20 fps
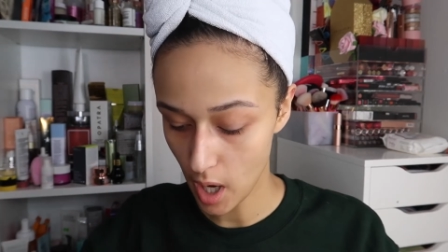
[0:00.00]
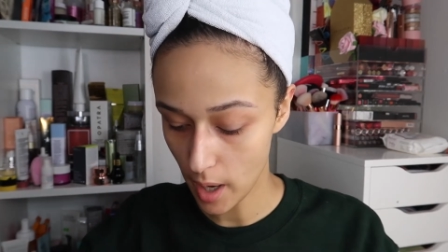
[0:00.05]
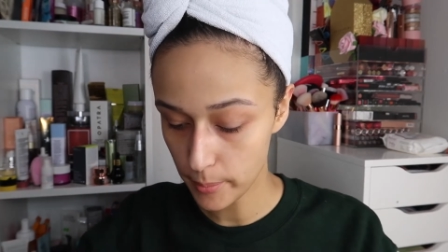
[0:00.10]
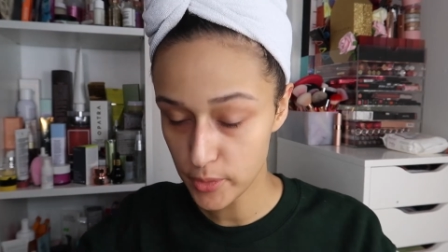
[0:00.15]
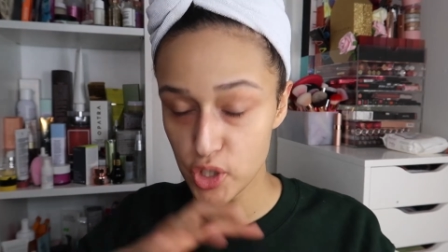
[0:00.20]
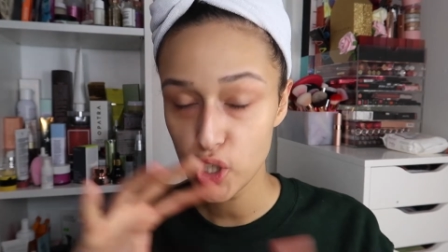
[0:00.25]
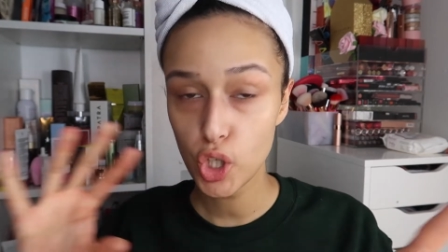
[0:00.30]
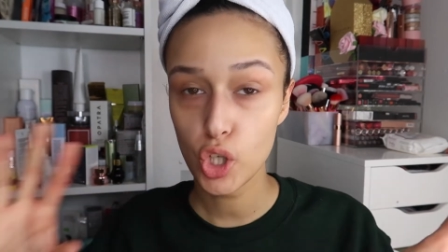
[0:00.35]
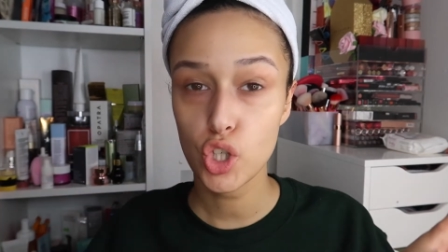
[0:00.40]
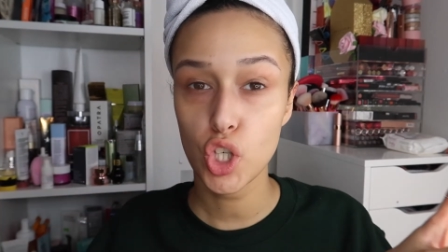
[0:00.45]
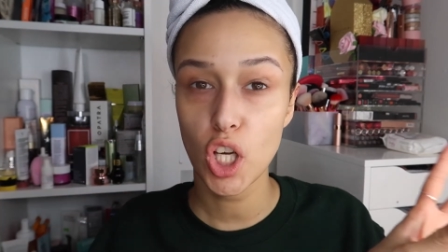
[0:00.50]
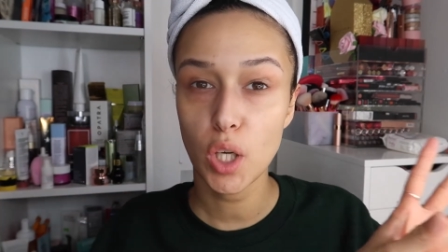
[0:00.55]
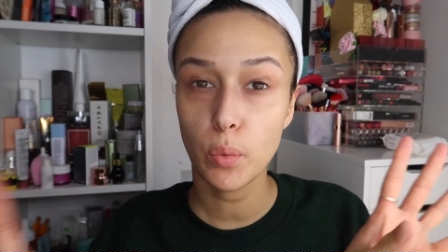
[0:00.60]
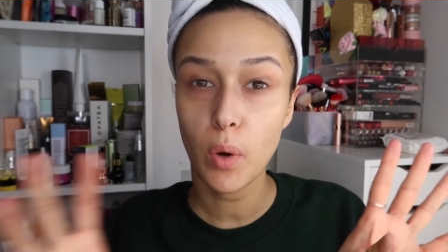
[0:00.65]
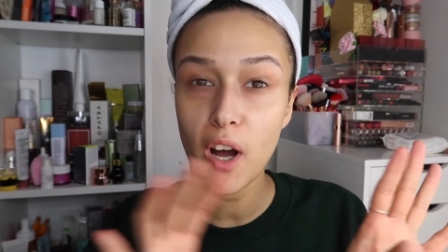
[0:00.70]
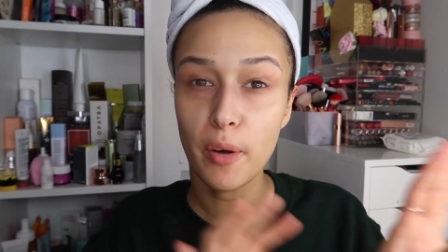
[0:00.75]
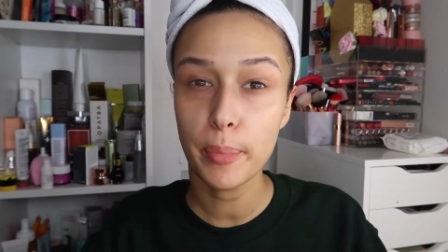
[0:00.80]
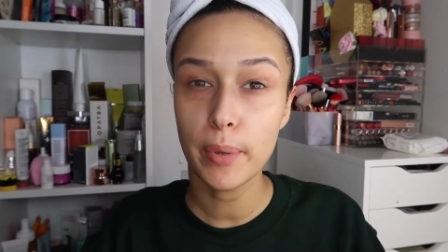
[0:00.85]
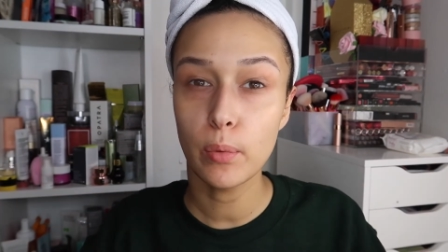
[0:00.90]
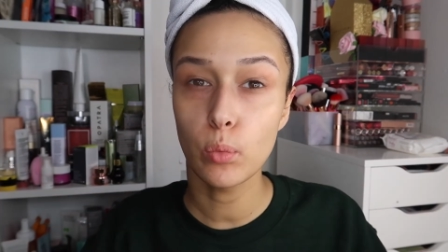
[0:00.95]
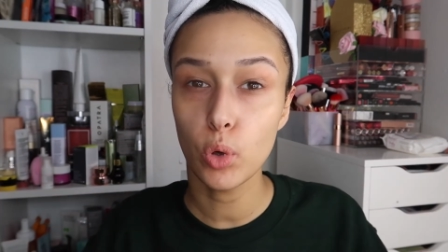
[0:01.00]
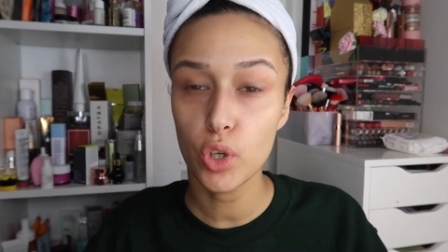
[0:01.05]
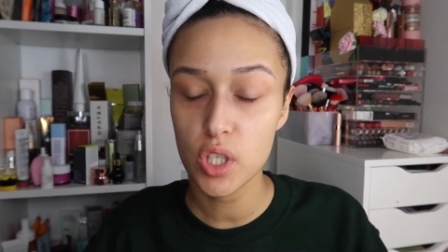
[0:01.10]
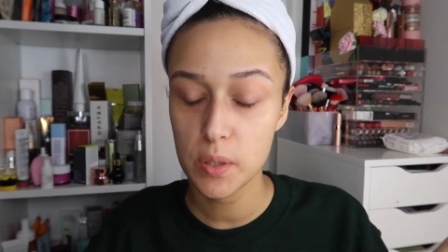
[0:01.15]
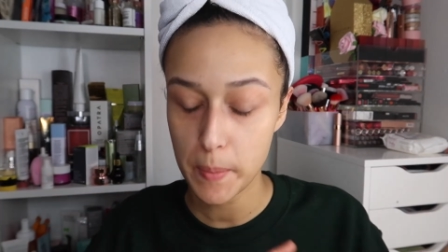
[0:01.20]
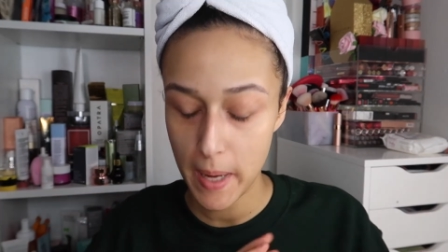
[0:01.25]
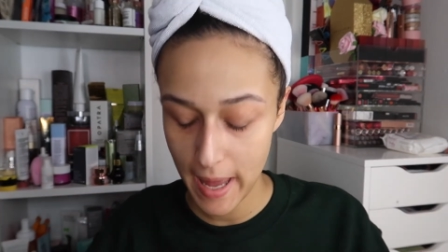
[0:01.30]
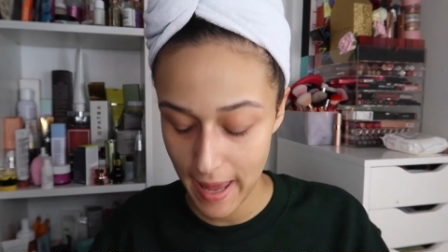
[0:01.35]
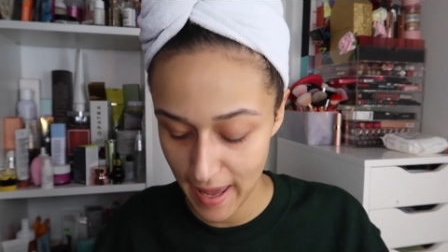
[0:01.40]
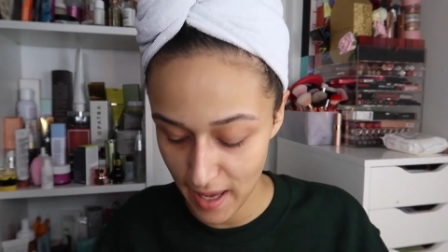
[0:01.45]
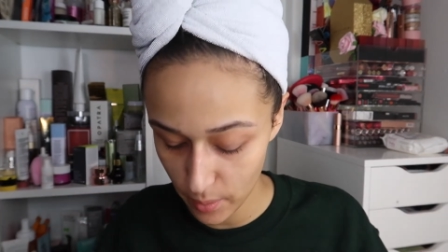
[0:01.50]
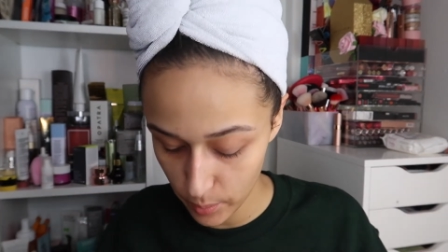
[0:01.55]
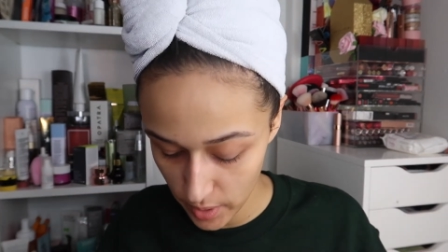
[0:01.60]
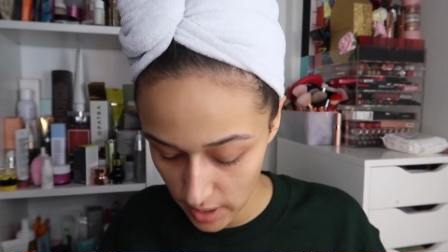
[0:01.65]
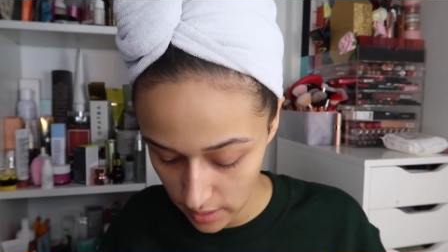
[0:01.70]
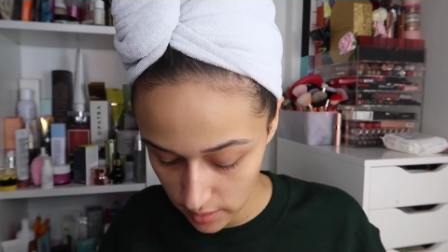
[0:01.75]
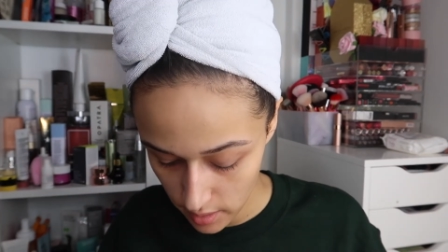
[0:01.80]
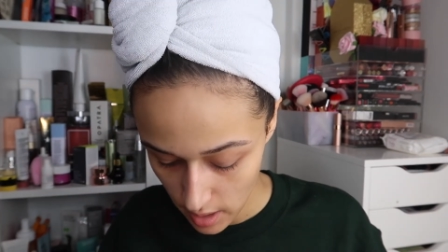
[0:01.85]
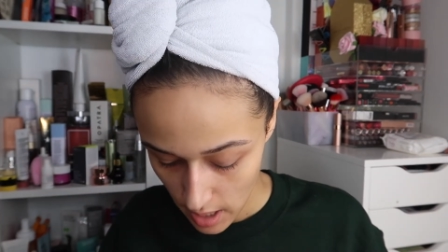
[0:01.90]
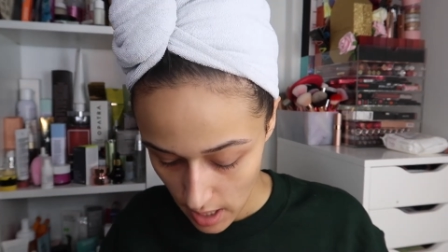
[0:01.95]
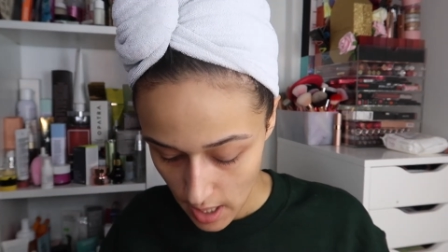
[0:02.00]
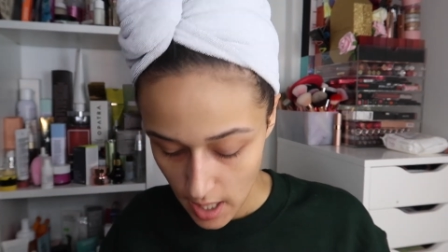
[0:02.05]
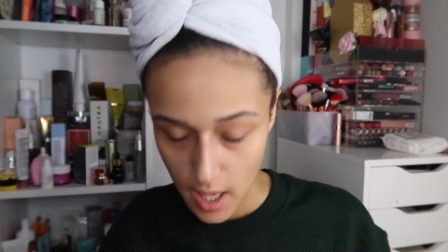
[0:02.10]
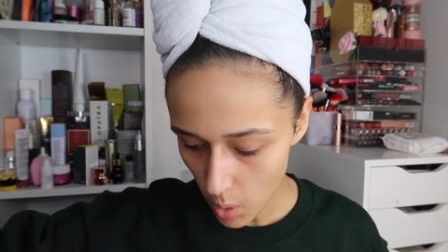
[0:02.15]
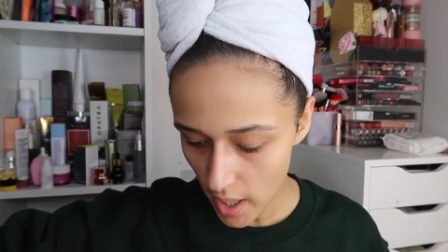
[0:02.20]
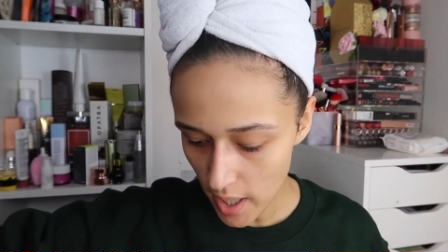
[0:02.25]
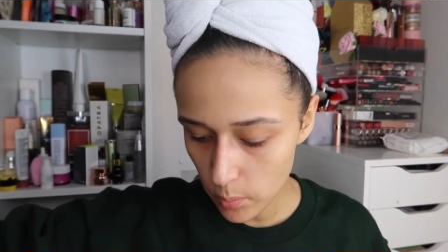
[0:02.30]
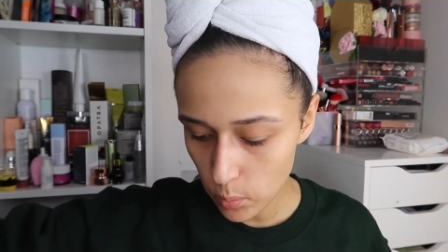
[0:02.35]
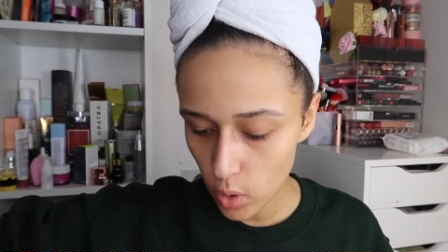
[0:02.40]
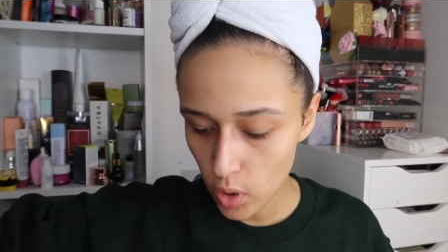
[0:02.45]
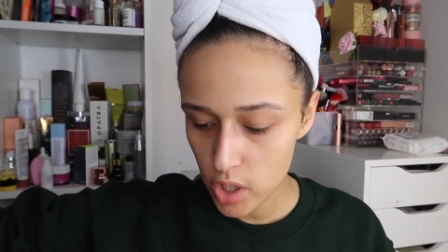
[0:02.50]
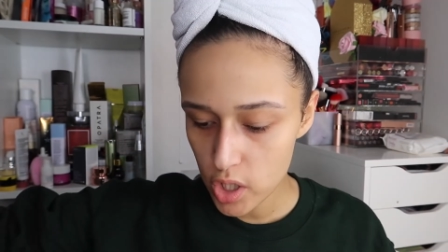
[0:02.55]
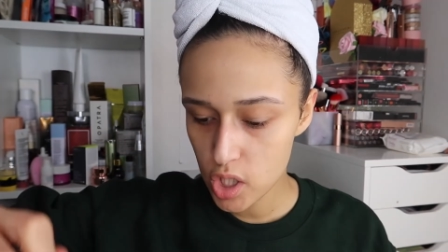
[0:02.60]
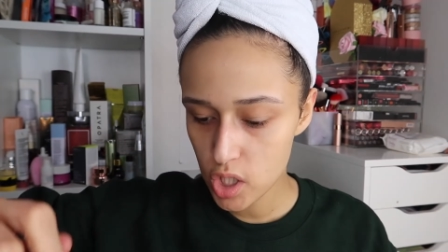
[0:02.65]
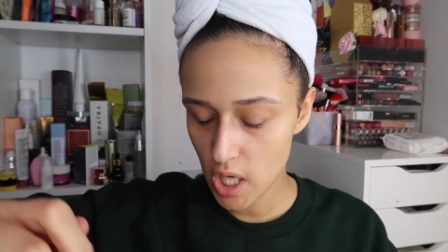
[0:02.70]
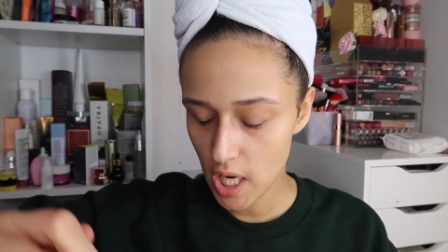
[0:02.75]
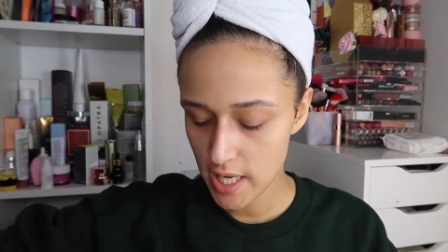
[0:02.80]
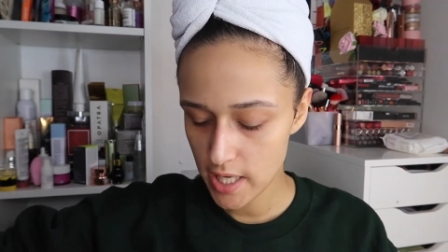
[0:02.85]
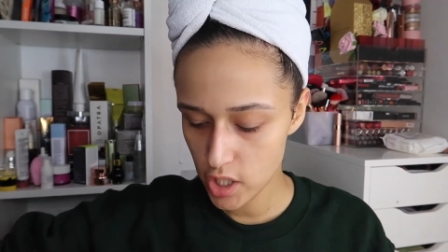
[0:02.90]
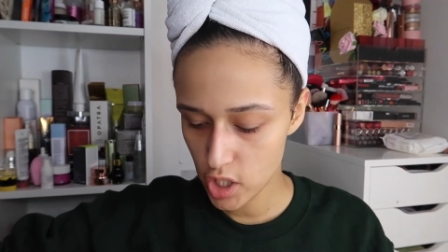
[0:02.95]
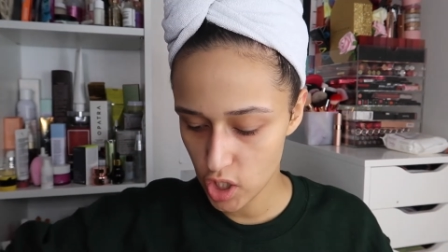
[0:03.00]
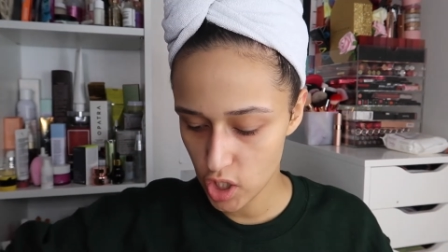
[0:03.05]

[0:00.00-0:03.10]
I'm just going to show you what I've been washing my hair with. I washed and